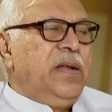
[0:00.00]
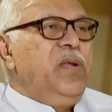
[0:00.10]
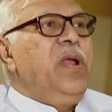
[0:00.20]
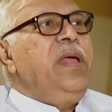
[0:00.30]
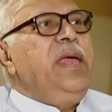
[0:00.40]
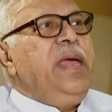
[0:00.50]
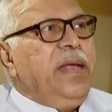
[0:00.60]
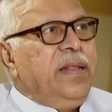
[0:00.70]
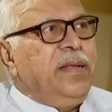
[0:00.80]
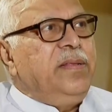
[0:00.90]

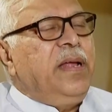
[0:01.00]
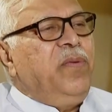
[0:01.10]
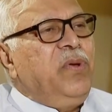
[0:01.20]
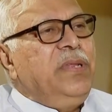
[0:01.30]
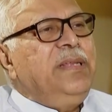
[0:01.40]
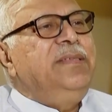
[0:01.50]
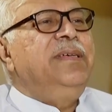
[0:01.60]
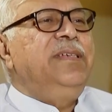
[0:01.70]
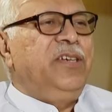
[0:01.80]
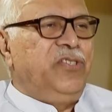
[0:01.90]
That was his
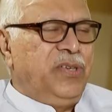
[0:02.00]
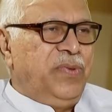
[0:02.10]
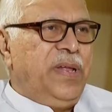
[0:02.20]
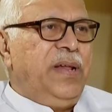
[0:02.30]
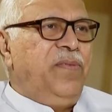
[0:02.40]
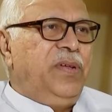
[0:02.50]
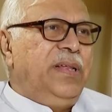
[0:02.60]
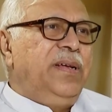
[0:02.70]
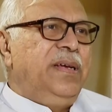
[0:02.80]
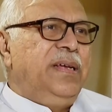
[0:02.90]
suggestion. That was
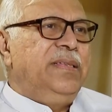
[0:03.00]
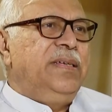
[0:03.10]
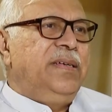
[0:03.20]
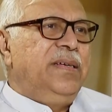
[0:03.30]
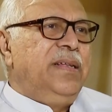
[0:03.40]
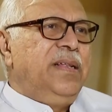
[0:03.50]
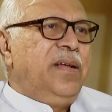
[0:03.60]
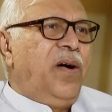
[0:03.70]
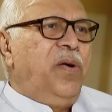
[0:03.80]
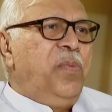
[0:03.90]
his
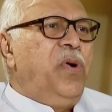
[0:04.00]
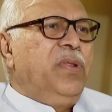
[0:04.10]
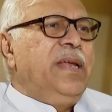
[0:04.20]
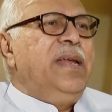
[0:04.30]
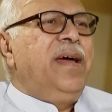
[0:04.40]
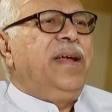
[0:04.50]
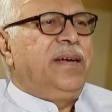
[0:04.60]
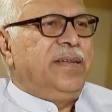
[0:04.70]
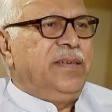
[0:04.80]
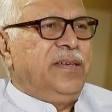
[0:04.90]
almost
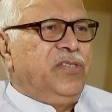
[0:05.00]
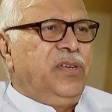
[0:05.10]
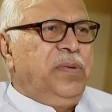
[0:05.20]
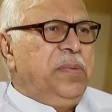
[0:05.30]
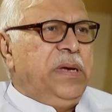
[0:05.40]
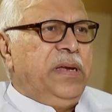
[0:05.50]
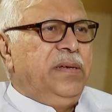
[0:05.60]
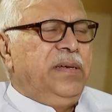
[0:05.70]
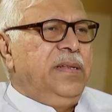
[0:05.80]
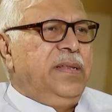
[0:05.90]
indirect suggestion. He
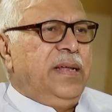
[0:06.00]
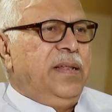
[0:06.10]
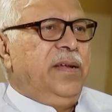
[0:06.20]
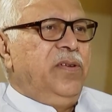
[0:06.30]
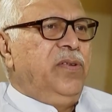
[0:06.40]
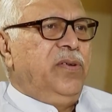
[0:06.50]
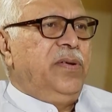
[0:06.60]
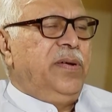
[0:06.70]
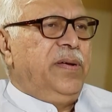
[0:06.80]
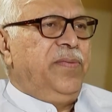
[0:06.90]
didn't say that
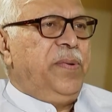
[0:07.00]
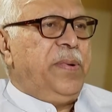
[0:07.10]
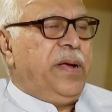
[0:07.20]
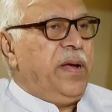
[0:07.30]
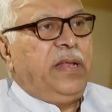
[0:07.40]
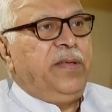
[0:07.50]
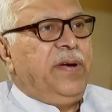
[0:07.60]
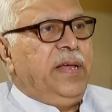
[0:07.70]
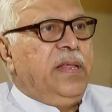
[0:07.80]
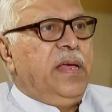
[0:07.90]
everywhere.
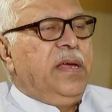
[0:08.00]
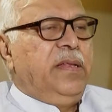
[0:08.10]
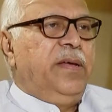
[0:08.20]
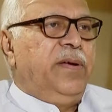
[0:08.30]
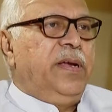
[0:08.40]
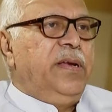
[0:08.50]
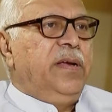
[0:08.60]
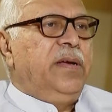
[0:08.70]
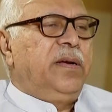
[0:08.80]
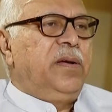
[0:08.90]
Otherwise,
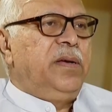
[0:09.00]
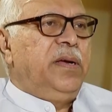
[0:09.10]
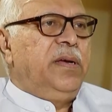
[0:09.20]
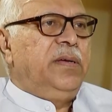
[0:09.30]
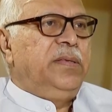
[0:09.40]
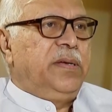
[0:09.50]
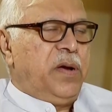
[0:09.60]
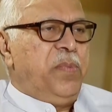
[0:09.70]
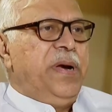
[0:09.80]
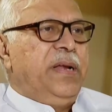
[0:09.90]
the
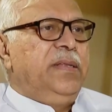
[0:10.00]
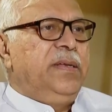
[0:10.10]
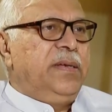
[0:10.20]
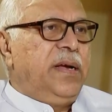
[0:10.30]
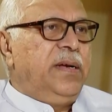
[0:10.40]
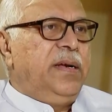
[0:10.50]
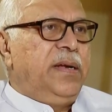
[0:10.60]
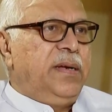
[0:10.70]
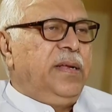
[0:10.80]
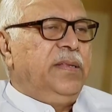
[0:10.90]
government is
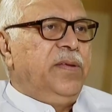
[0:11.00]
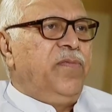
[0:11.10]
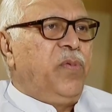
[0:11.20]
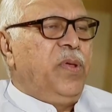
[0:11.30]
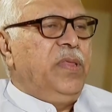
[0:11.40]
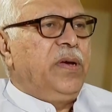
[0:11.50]
under his influence.